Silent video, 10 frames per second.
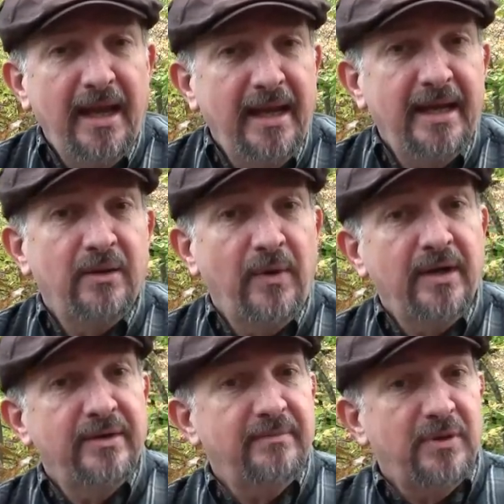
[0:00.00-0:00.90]
and I
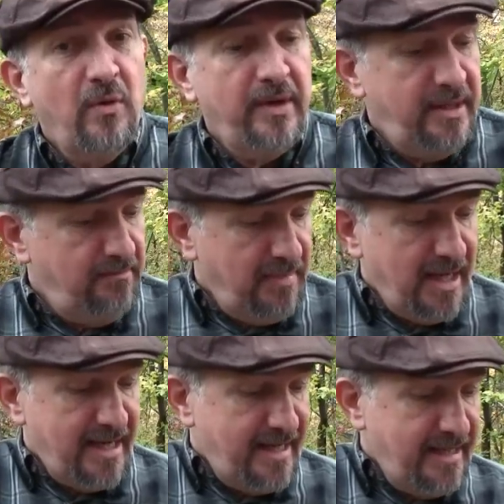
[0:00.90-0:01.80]
wound up going and
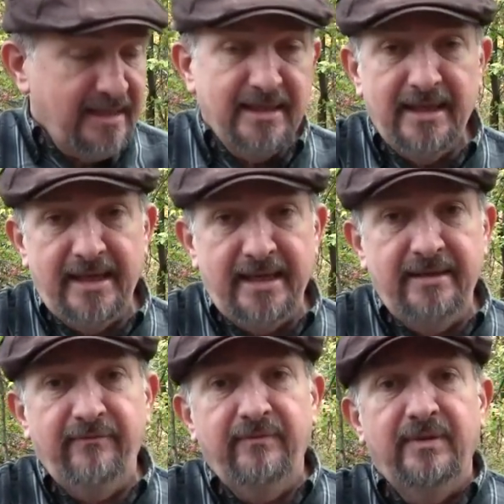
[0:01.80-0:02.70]
buying a